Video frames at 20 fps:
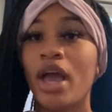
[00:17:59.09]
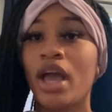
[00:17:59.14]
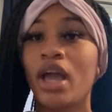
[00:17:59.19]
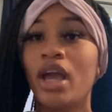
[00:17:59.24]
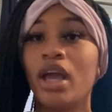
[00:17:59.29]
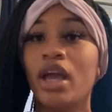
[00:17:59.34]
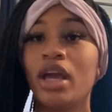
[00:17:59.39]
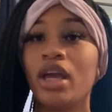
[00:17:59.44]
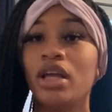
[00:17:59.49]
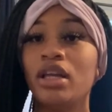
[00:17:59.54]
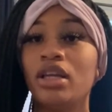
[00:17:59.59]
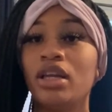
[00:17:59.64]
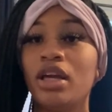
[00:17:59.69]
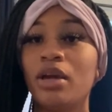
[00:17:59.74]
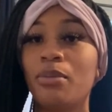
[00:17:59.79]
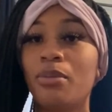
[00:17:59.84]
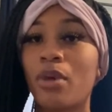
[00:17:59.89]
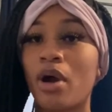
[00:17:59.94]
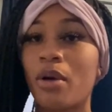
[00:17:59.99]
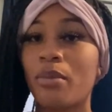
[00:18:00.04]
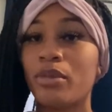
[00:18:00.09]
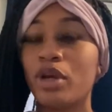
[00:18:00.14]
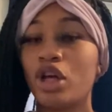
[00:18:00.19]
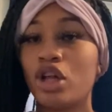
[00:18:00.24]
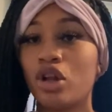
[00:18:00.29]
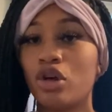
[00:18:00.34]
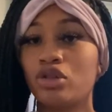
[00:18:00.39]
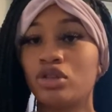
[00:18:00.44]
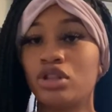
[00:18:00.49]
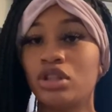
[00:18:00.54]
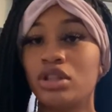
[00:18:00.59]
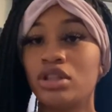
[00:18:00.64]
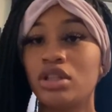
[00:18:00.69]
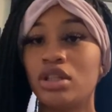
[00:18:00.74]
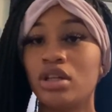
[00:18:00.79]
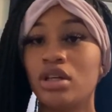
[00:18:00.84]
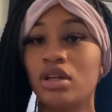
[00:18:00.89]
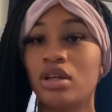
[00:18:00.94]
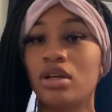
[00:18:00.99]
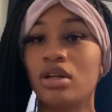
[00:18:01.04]
And it brought me closer
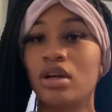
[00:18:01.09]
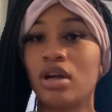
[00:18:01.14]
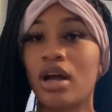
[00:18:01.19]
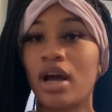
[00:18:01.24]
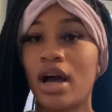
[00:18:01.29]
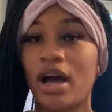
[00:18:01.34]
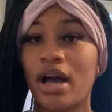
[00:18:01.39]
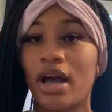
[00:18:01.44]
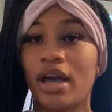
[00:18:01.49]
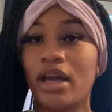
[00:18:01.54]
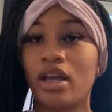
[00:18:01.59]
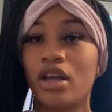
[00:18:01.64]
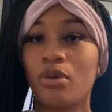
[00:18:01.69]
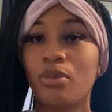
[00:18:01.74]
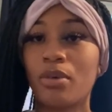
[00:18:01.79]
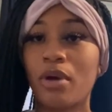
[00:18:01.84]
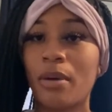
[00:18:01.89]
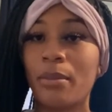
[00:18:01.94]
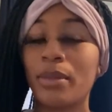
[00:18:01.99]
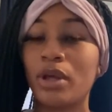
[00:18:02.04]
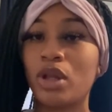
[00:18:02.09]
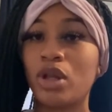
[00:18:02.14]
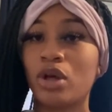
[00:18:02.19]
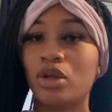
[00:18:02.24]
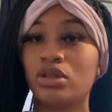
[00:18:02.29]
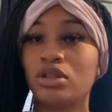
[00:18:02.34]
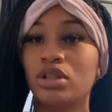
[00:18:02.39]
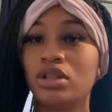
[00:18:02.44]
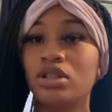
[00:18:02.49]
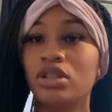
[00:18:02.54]
to God. It brought me closer to,